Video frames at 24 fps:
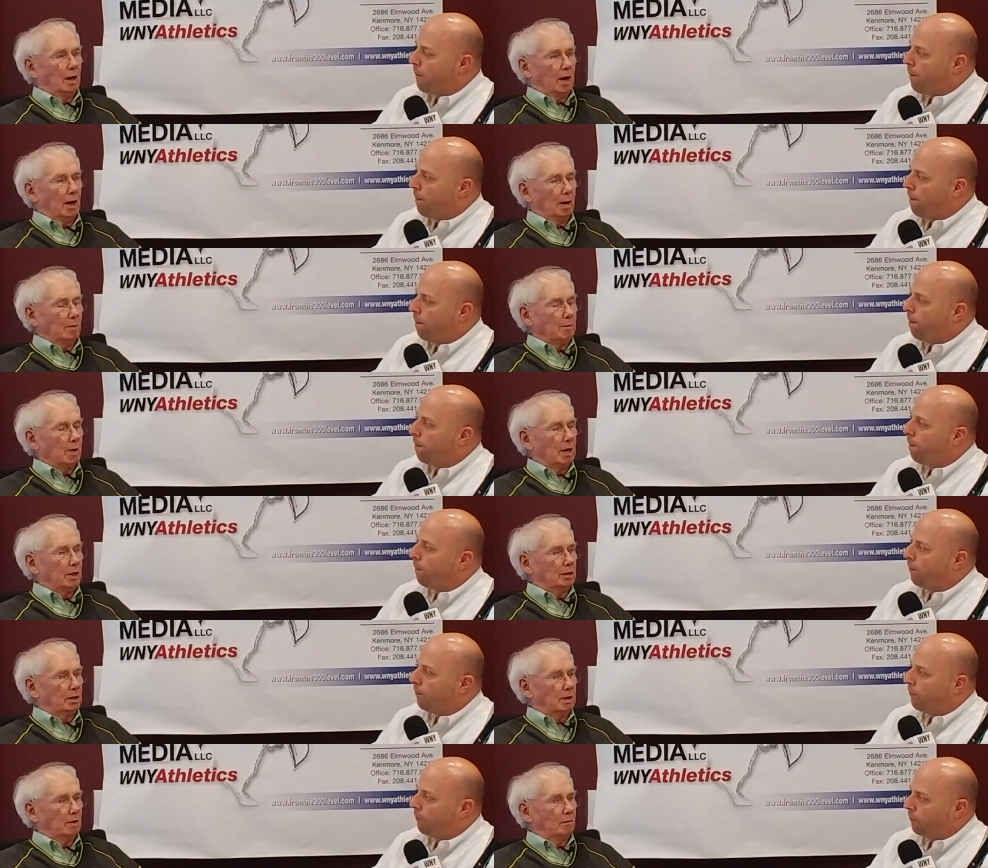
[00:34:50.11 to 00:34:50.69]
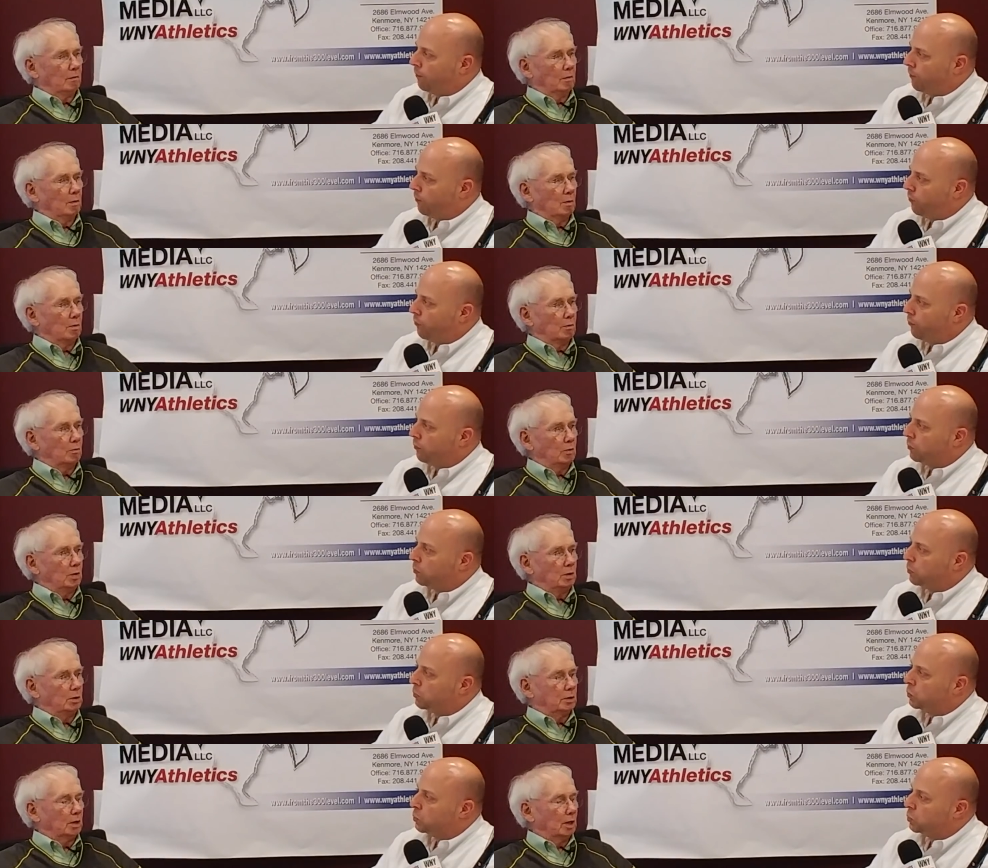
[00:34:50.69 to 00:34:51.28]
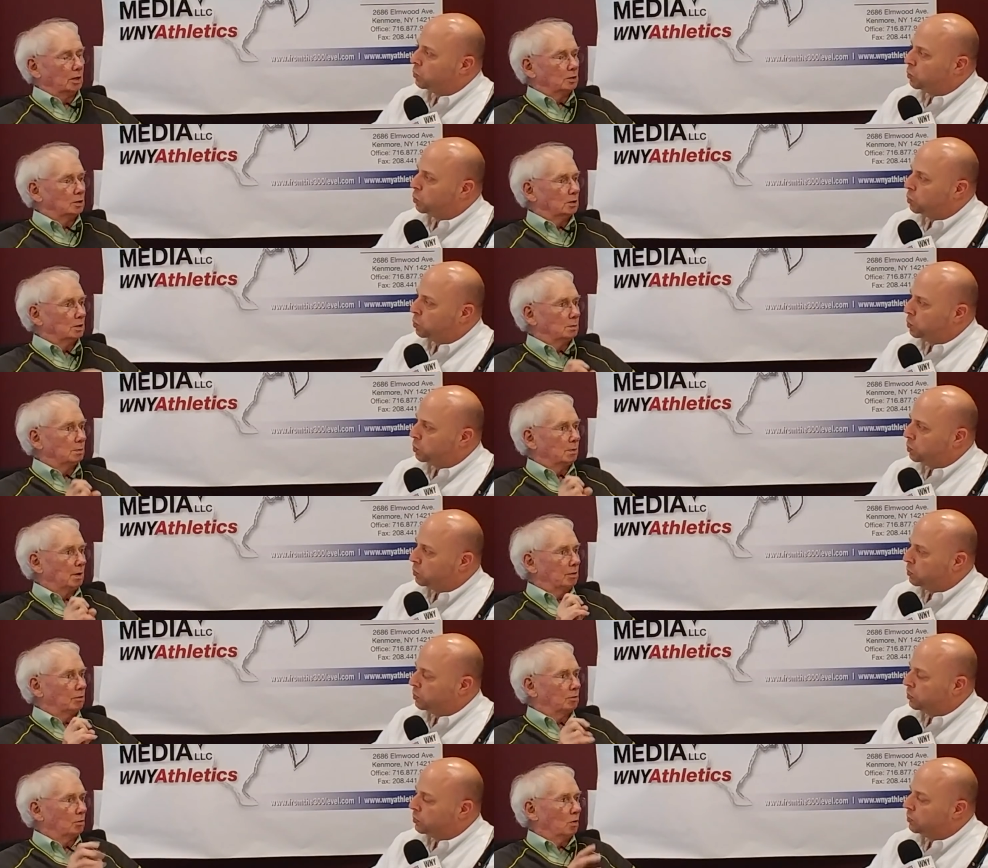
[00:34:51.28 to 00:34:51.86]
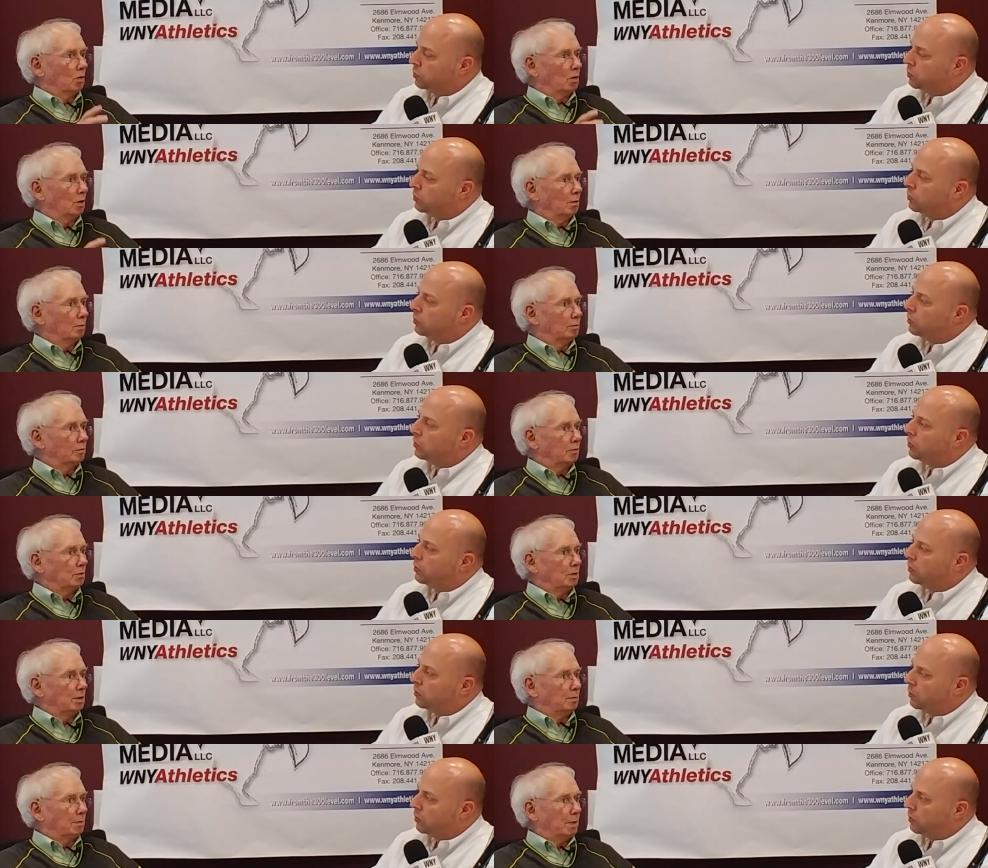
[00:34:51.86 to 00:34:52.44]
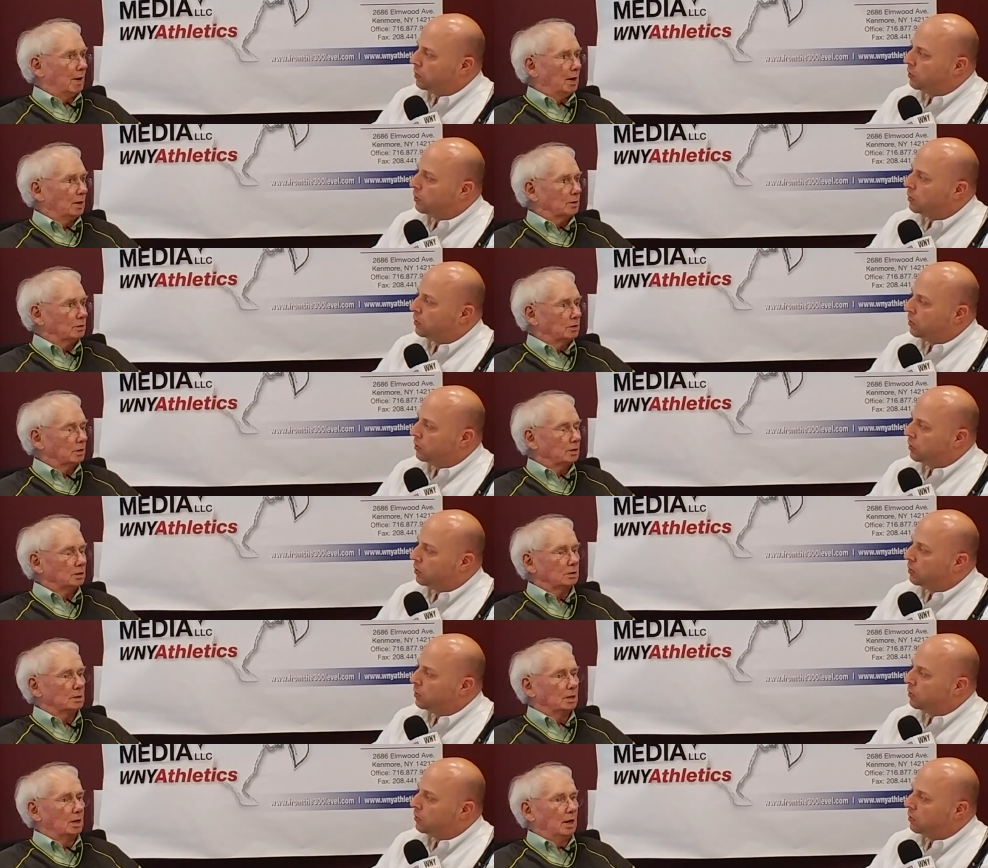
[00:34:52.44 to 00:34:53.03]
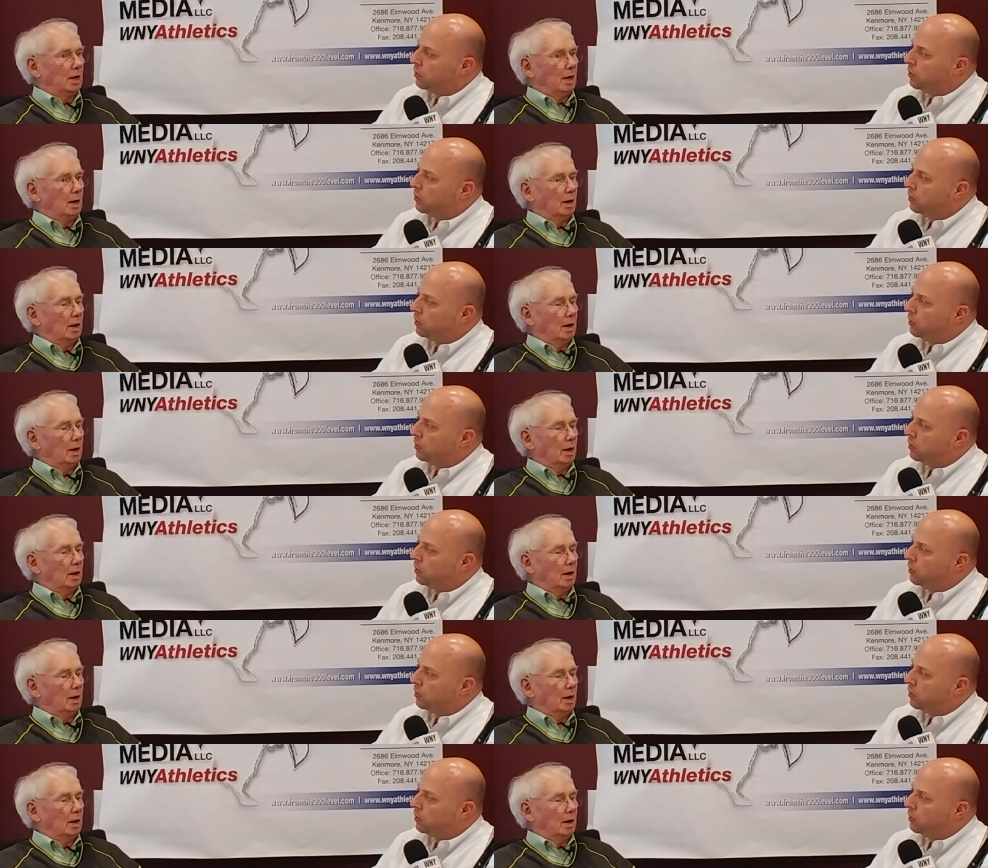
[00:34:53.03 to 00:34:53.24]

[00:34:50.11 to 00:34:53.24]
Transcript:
Speaker 1: I'm not giving him three touches by throwing him three passes.